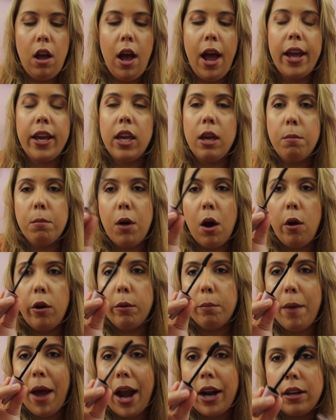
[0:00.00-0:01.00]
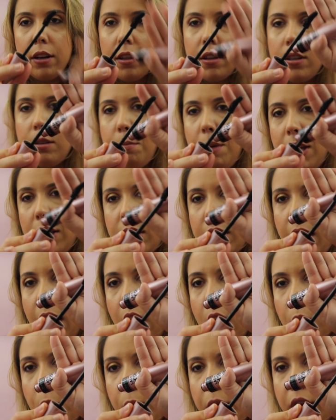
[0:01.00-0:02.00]
I keep going back to this
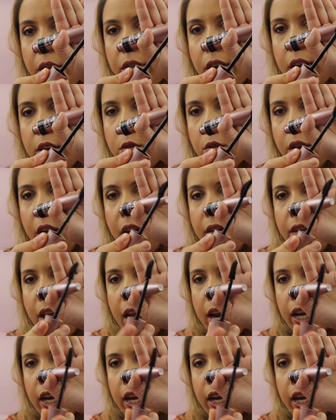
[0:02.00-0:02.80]
mascara whenever I don't have